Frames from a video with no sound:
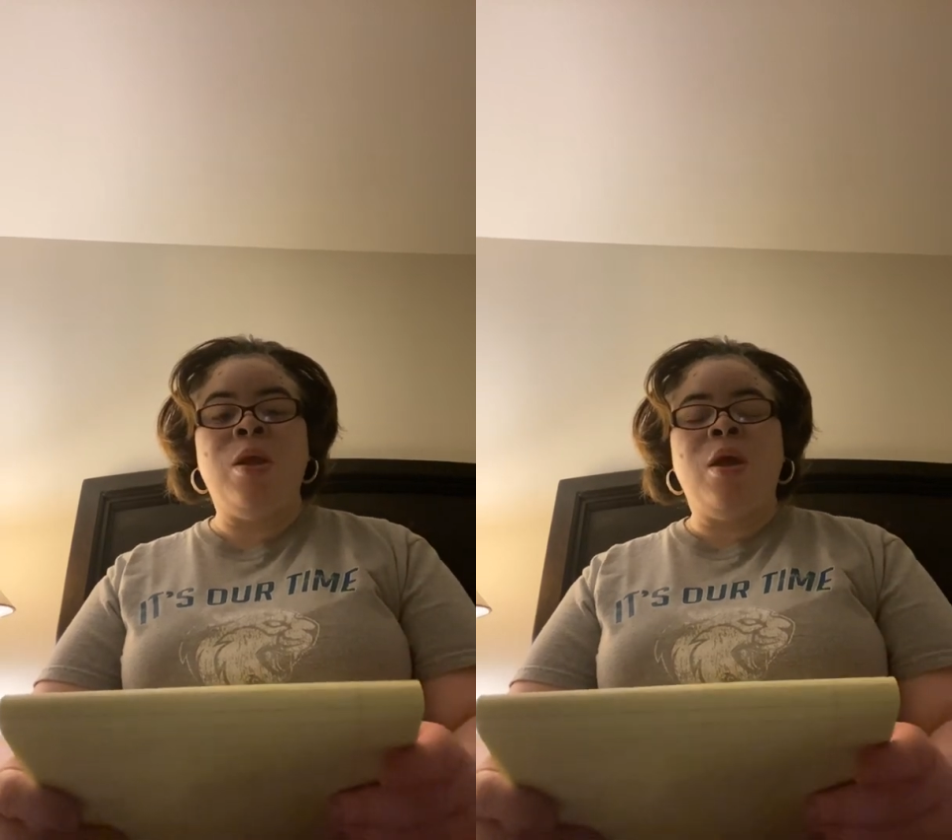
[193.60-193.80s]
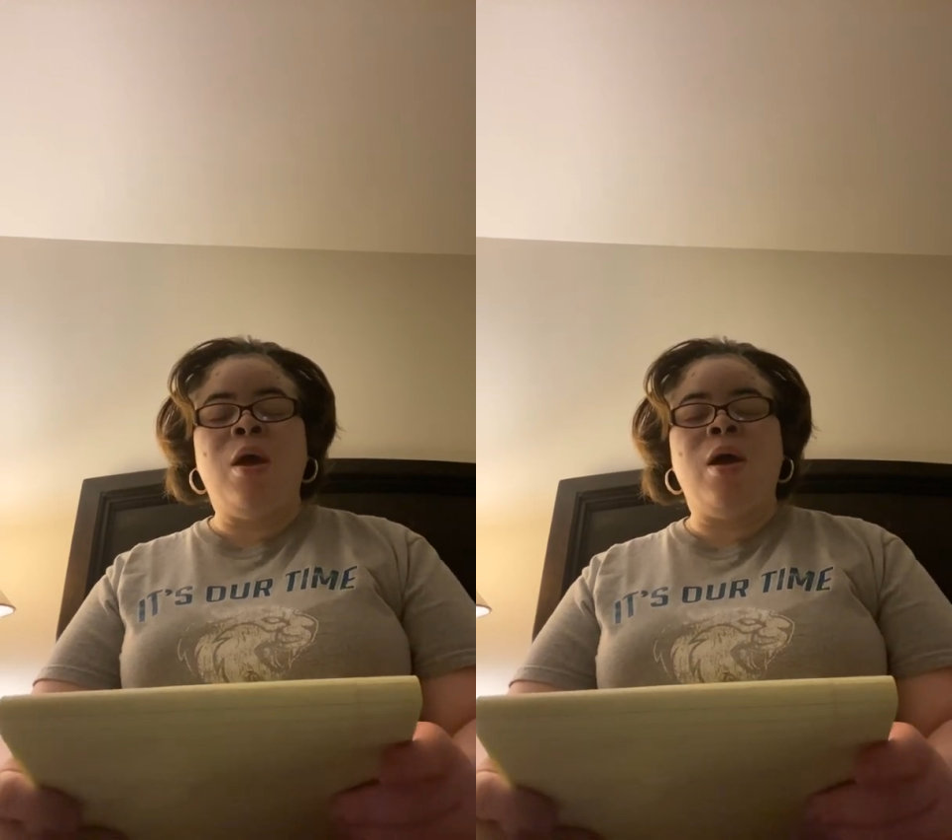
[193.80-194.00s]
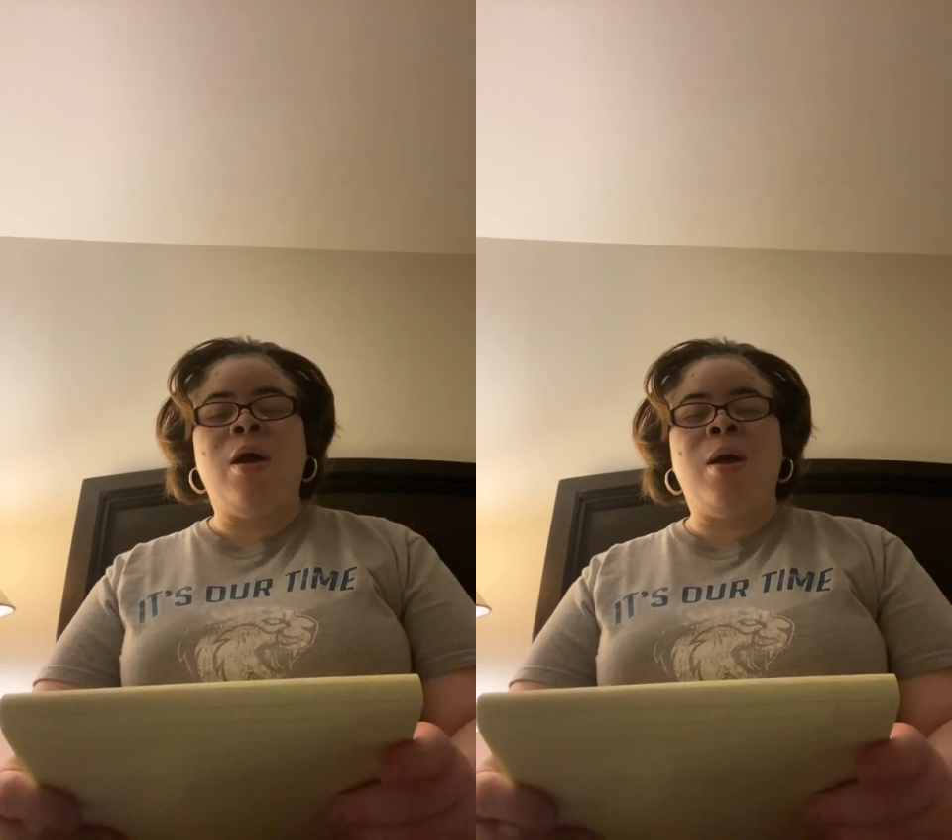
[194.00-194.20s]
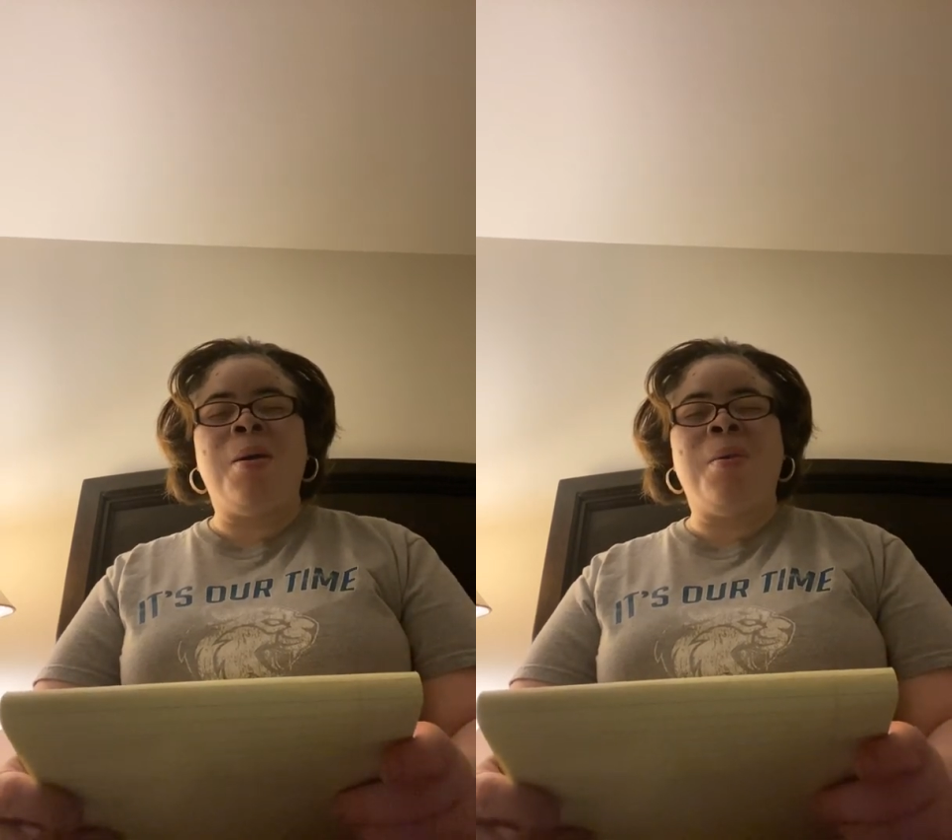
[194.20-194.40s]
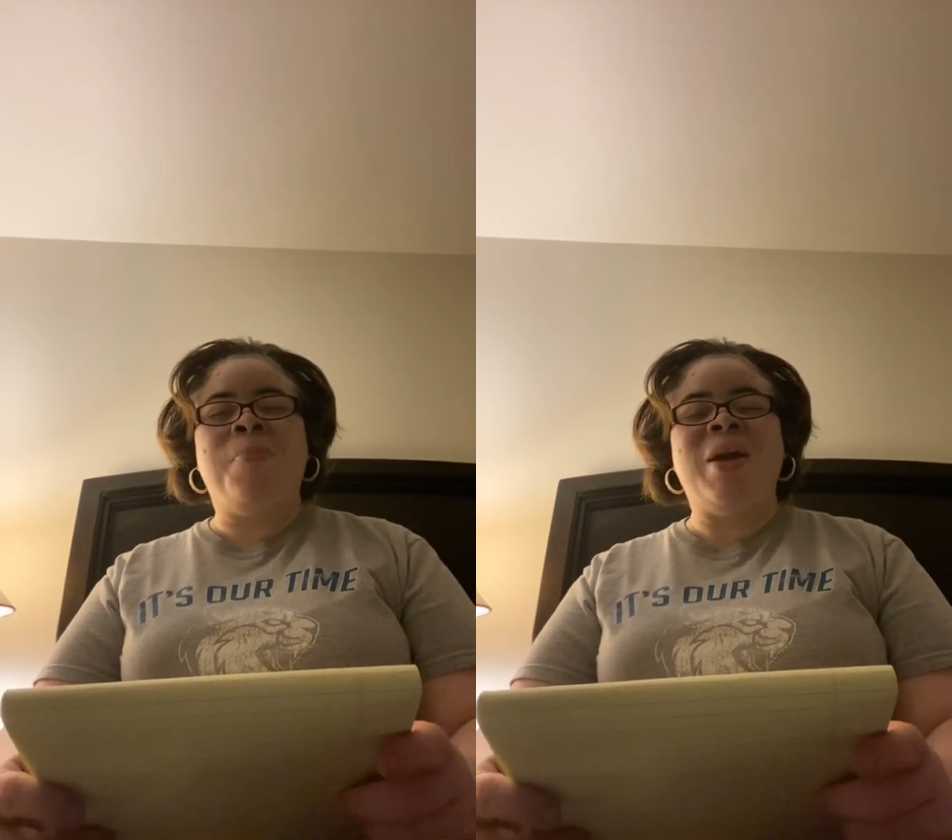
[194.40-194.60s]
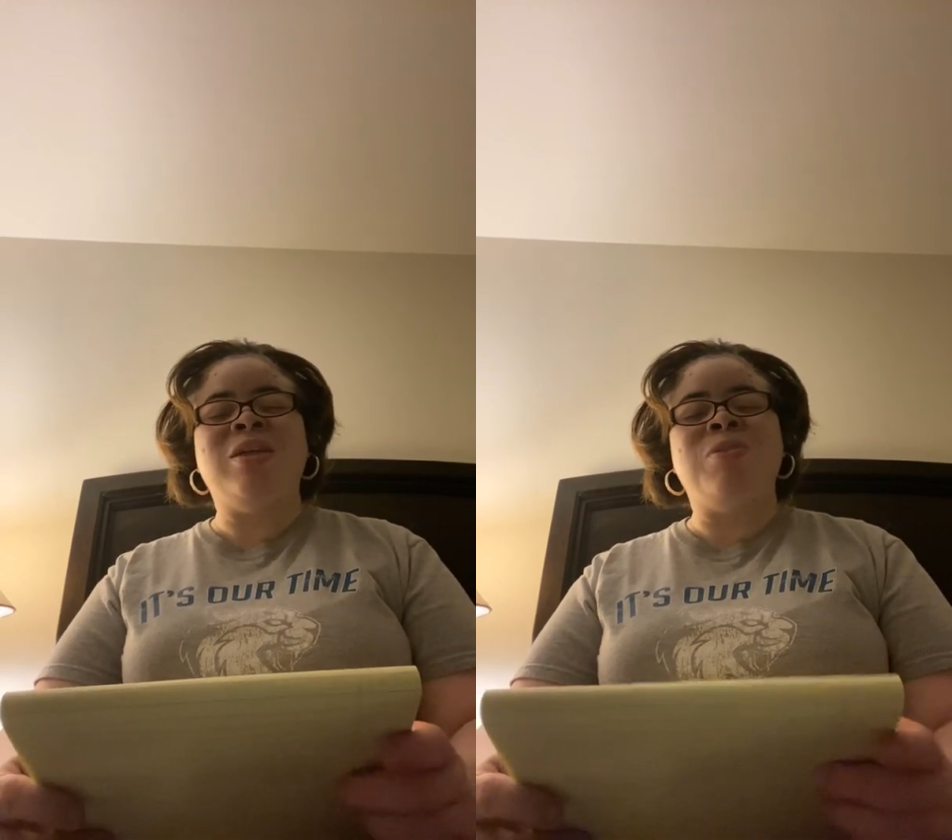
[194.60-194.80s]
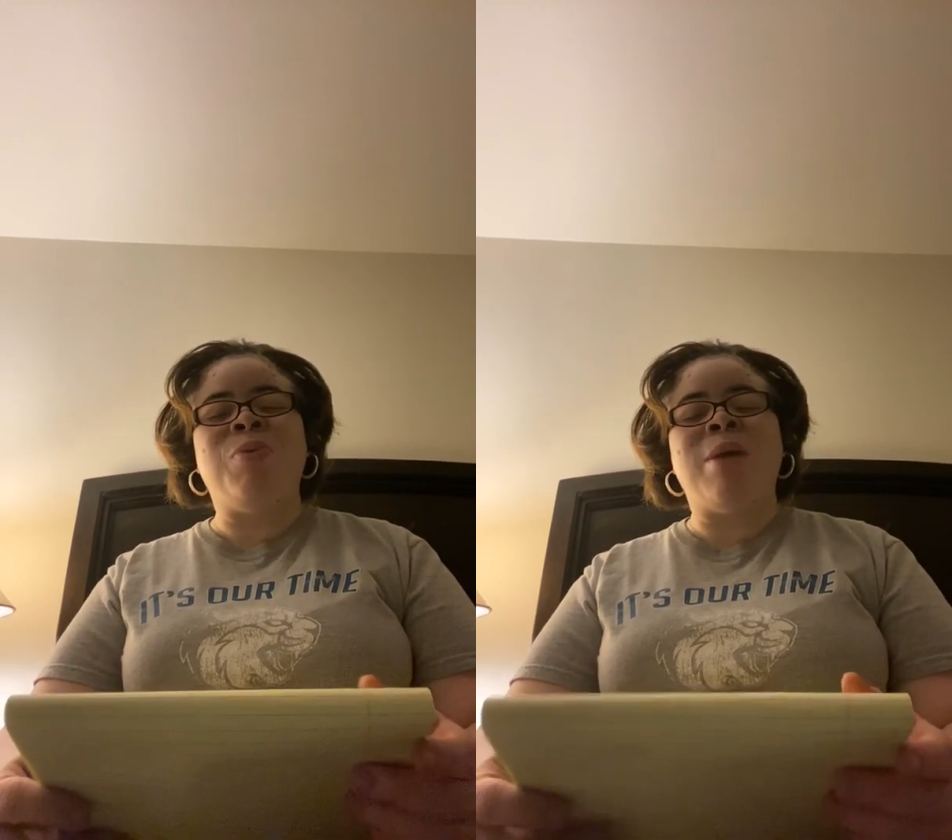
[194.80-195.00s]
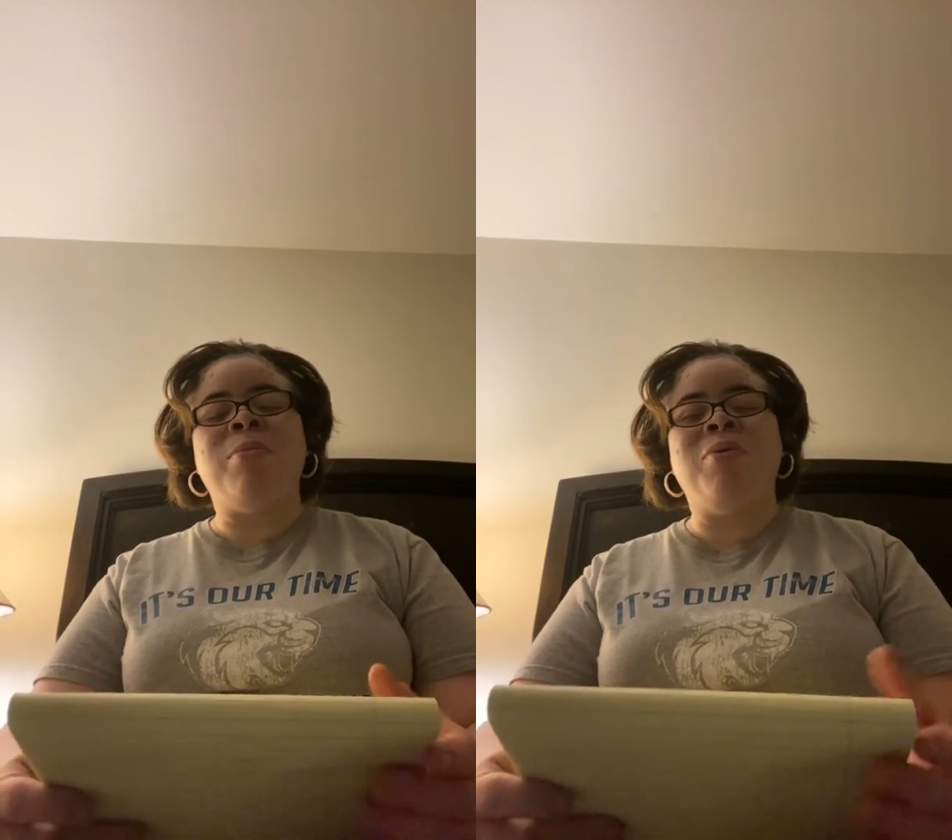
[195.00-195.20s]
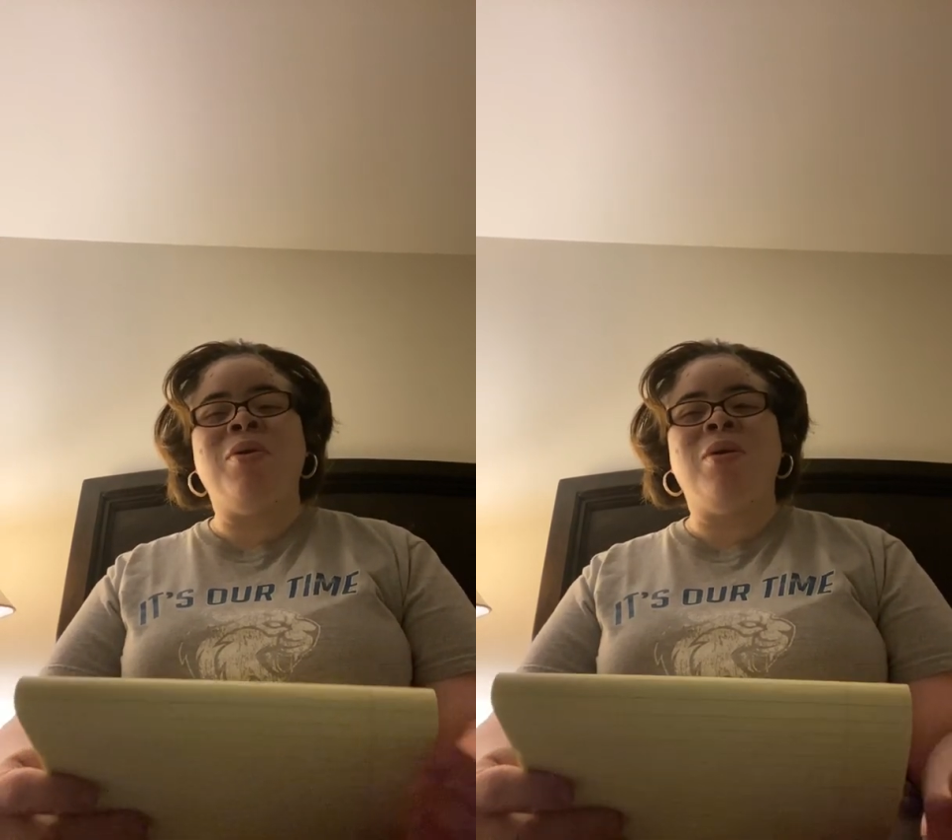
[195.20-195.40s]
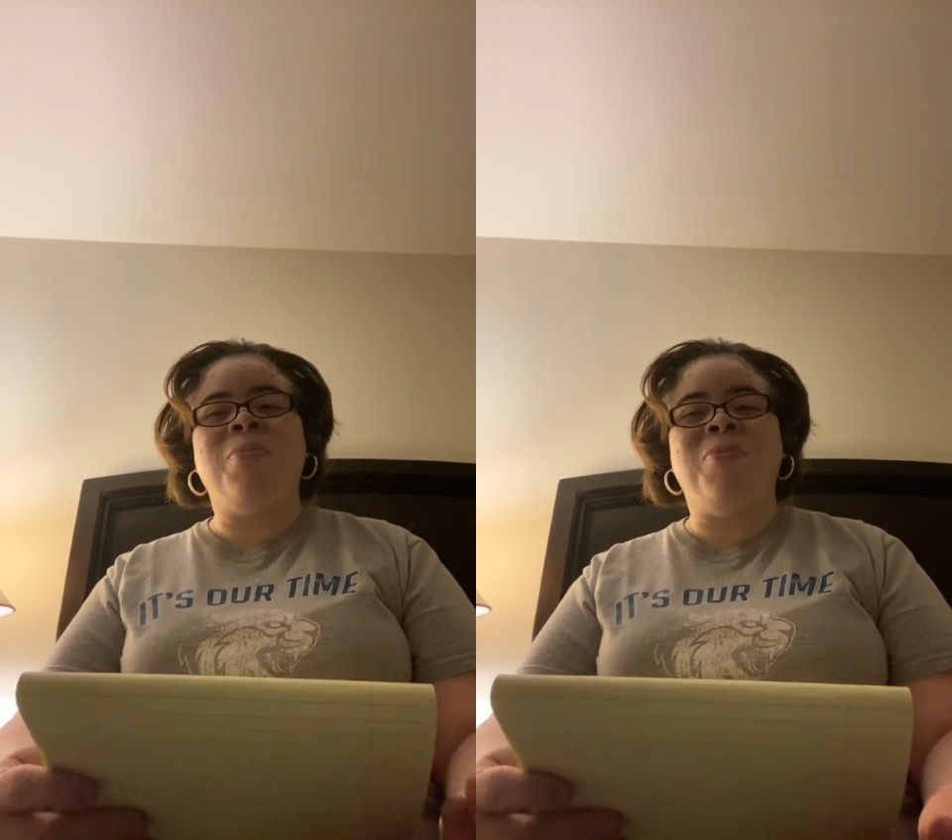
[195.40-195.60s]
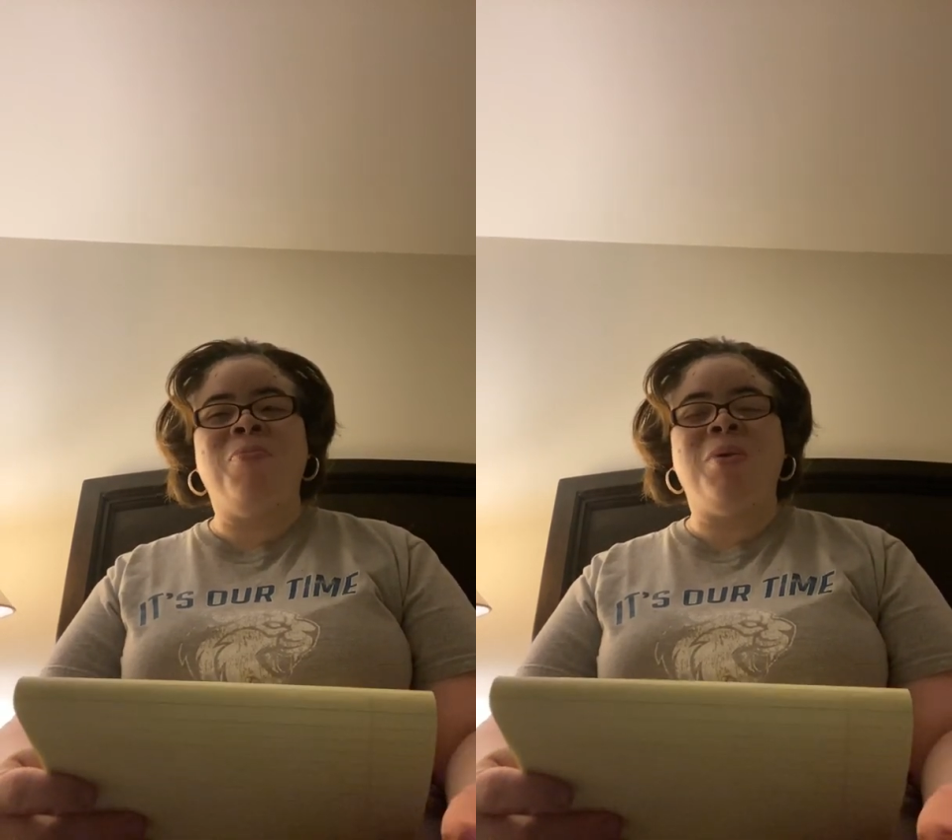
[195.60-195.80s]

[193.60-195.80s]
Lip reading: Patient probably will